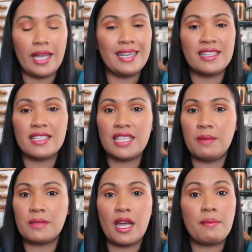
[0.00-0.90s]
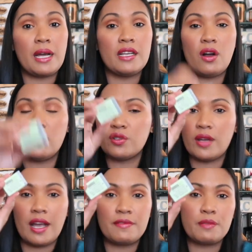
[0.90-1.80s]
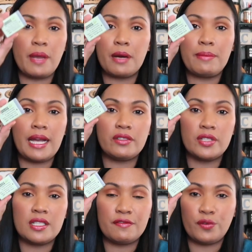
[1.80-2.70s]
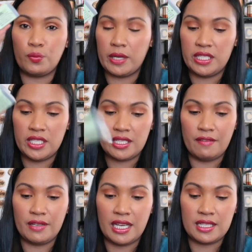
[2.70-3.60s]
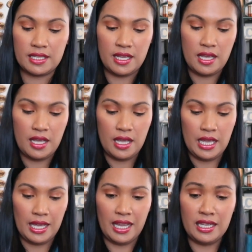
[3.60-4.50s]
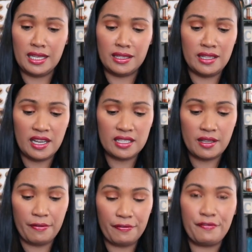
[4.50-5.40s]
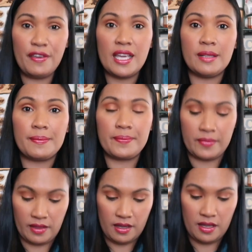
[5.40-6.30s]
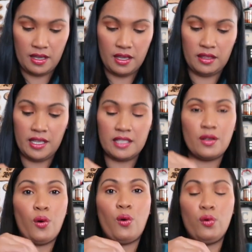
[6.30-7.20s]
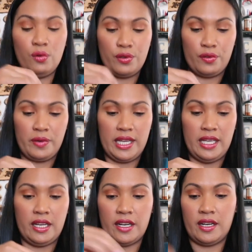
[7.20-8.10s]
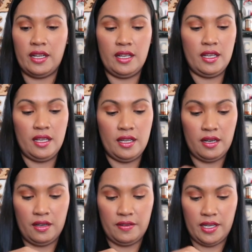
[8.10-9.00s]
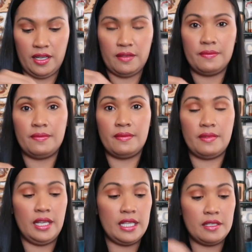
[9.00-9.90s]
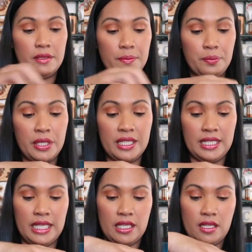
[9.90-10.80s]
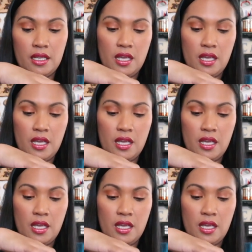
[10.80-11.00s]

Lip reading: And at the same time, I also have spare batteries for my G7X. And it does fit in this holder right here, right? It's pretty neat.